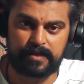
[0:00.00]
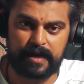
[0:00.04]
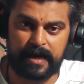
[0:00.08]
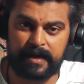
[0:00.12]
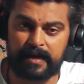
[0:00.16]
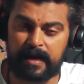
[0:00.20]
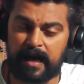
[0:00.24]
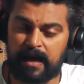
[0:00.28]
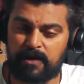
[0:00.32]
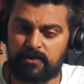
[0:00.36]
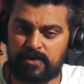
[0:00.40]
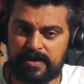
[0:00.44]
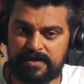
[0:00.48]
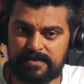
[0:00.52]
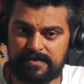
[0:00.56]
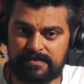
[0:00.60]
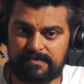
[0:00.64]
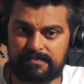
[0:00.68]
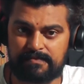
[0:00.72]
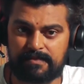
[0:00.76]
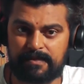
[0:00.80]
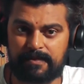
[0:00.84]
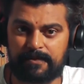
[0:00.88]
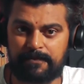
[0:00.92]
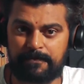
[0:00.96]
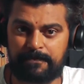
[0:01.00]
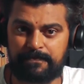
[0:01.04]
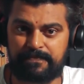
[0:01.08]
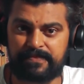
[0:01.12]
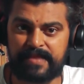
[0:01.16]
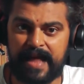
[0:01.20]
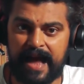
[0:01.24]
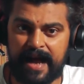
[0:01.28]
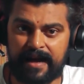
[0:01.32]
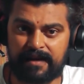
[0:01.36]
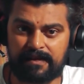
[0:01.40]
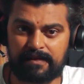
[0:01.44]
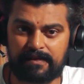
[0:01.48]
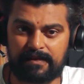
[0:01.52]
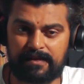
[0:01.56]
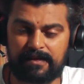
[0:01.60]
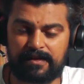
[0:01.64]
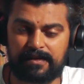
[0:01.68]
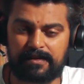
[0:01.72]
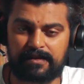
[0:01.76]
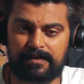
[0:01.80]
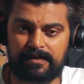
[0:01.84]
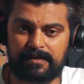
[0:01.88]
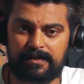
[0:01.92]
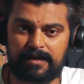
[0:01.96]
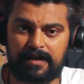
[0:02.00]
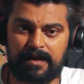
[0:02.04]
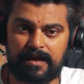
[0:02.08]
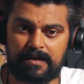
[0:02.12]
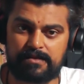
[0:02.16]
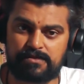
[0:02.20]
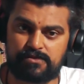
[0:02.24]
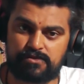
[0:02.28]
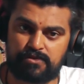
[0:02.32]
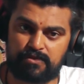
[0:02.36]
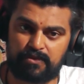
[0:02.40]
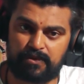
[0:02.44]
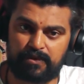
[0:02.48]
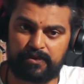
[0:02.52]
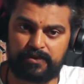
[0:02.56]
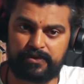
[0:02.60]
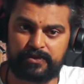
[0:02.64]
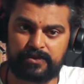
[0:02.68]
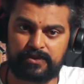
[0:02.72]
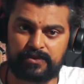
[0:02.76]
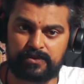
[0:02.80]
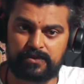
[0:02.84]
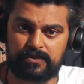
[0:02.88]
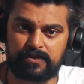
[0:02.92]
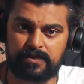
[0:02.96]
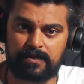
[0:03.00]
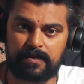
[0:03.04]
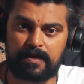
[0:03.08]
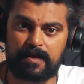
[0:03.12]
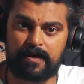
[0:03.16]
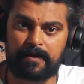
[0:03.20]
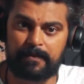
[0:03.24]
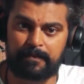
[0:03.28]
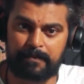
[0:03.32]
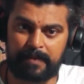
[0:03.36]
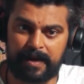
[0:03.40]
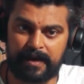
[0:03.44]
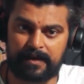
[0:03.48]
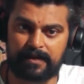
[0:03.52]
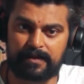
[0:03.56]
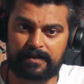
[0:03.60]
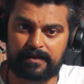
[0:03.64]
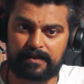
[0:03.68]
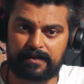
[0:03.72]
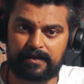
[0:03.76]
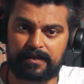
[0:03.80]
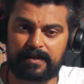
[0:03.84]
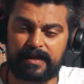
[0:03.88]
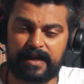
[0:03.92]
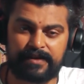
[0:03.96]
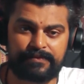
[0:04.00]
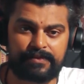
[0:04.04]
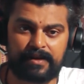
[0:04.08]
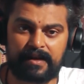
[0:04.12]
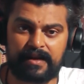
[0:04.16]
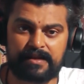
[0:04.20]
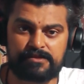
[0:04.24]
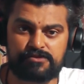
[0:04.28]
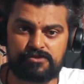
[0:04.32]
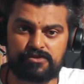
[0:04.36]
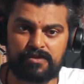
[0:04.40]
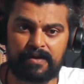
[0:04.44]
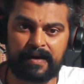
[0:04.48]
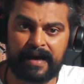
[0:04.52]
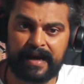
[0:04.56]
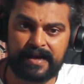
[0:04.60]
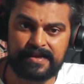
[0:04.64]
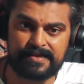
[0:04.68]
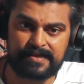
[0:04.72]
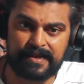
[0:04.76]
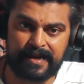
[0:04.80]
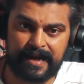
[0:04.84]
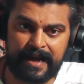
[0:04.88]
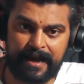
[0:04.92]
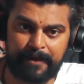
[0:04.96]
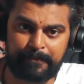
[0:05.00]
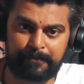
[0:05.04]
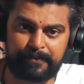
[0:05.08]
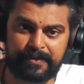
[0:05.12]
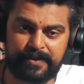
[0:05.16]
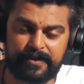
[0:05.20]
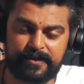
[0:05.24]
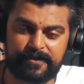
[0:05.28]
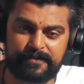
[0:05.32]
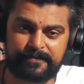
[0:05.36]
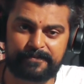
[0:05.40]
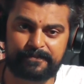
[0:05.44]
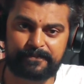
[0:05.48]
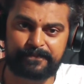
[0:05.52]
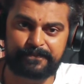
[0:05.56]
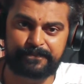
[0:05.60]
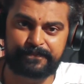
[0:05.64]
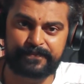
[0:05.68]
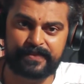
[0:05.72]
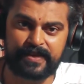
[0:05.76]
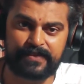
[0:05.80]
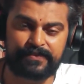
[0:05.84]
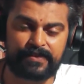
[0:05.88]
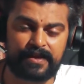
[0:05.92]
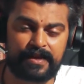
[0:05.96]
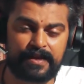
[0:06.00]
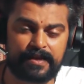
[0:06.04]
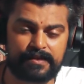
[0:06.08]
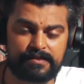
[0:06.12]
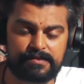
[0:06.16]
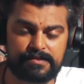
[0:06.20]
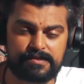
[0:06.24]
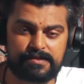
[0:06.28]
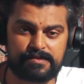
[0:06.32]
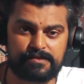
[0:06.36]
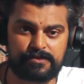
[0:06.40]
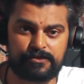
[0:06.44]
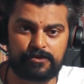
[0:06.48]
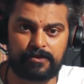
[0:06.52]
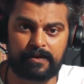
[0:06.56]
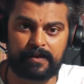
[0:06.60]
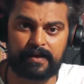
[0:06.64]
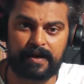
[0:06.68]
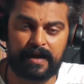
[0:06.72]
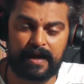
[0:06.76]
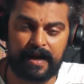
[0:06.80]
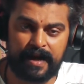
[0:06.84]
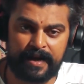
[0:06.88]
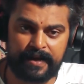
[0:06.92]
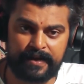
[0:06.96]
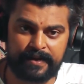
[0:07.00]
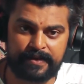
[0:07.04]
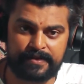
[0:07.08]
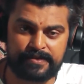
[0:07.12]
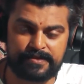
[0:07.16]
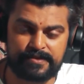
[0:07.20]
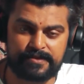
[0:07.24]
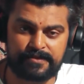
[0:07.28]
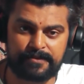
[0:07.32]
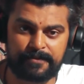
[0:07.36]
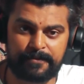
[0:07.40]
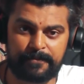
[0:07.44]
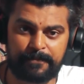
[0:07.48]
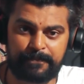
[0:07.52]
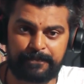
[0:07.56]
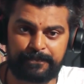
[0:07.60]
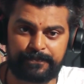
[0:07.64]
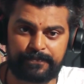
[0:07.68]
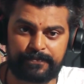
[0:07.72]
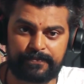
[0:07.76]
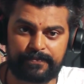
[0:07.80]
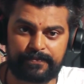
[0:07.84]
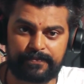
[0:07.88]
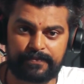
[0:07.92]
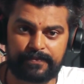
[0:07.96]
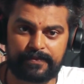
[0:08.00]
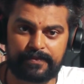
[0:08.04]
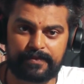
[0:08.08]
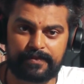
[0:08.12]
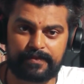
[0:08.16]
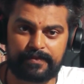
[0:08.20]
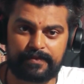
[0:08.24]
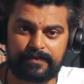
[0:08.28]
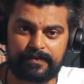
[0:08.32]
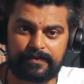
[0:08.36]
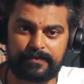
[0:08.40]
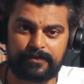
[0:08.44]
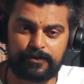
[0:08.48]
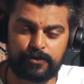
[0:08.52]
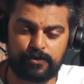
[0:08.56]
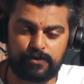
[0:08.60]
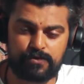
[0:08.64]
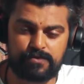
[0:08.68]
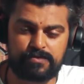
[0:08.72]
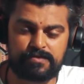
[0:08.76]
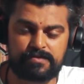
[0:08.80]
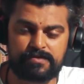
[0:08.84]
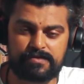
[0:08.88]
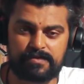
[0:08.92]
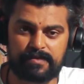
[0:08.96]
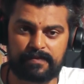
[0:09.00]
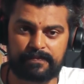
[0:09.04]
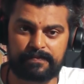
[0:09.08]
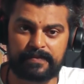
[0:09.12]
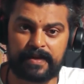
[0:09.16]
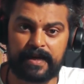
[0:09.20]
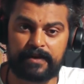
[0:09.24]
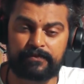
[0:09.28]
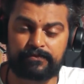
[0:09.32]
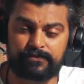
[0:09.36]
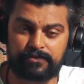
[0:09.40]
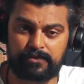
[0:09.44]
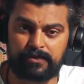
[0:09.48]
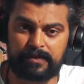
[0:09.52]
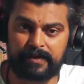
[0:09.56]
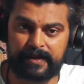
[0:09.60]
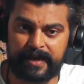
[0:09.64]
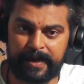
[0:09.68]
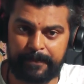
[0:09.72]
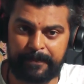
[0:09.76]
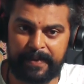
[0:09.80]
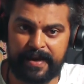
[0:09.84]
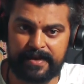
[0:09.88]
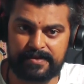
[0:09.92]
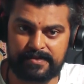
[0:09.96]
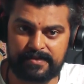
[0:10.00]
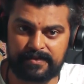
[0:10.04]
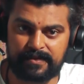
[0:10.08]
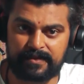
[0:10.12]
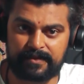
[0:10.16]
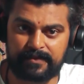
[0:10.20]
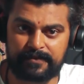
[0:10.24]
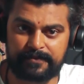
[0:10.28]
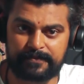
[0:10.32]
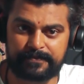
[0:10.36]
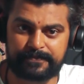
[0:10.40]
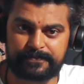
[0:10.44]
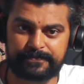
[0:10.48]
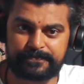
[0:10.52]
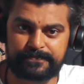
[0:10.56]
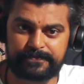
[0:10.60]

and how does that console you, but never lets your eyes adapt, never lets your eyes use their full capacity?